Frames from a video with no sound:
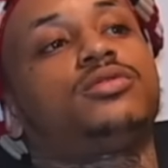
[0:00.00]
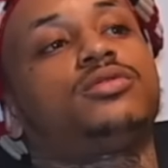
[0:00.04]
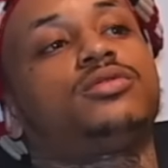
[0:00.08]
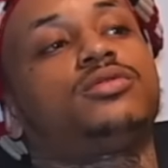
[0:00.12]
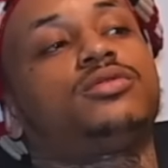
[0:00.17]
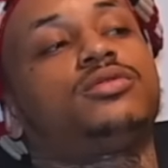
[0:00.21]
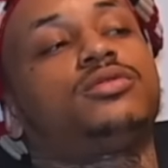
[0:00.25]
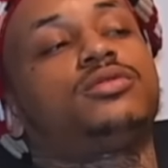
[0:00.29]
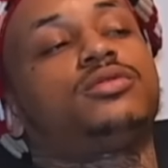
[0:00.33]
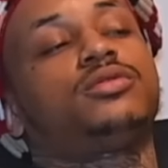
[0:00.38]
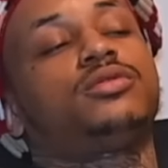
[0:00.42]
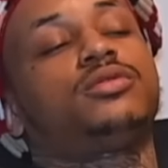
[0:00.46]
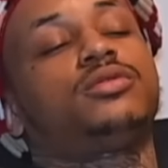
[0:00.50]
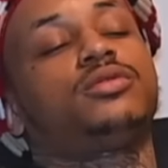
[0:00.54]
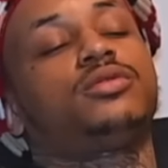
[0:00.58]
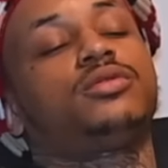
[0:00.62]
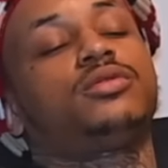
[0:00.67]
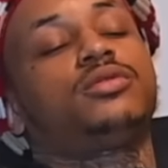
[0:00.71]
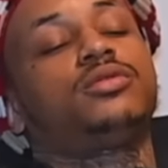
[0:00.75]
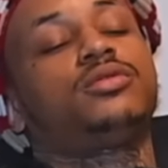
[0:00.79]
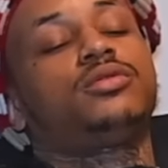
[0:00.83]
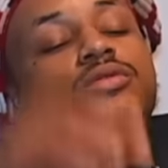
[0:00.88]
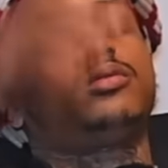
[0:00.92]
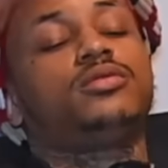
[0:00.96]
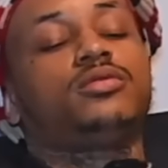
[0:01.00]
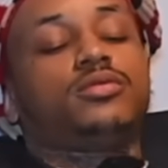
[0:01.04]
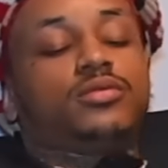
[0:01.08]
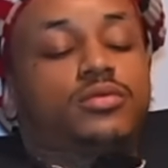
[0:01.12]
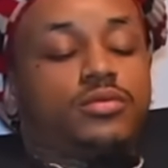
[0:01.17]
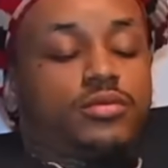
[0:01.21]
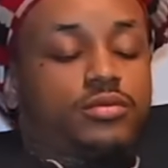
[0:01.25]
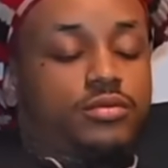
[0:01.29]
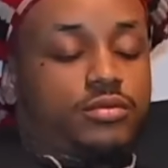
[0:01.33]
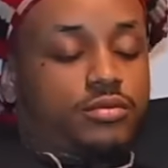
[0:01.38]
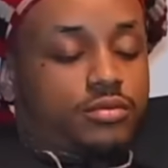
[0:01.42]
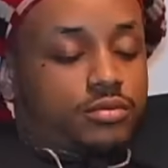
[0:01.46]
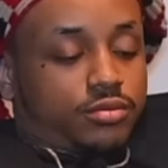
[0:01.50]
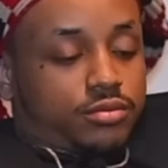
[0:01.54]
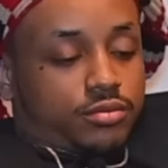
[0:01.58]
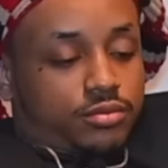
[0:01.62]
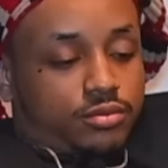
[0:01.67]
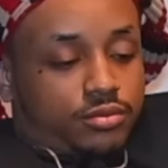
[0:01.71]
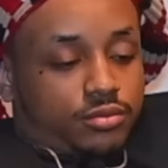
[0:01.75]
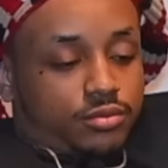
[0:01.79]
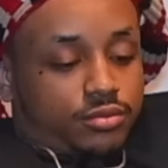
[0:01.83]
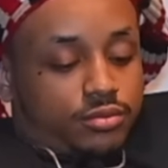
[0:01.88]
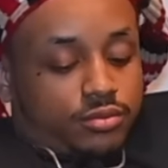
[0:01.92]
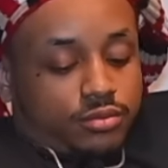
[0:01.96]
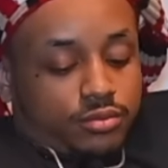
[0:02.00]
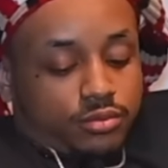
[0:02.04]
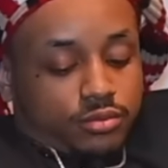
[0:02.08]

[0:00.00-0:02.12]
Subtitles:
(silence)